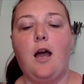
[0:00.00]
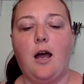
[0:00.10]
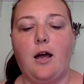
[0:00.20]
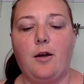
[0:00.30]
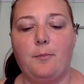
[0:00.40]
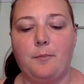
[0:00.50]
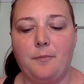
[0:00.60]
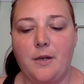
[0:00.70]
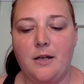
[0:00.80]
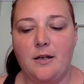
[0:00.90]

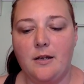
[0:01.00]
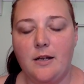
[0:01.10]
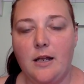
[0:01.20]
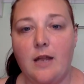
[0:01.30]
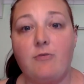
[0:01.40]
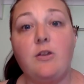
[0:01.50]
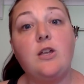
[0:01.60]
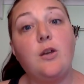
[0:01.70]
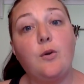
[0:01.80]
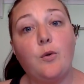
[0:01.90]
If
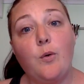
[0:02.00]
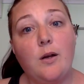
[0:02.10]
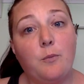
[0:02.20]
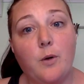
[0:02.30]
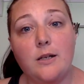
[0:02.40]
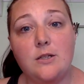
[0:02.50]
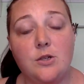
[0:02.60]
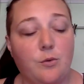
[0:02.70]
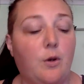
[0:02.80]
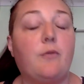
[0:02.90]
you want
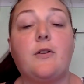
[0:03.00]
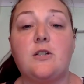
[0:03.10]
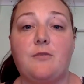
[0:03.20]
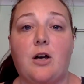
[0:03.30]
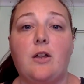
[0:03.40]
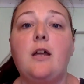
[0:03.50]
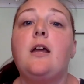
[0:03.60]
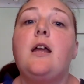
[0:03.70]
to, well, first of all,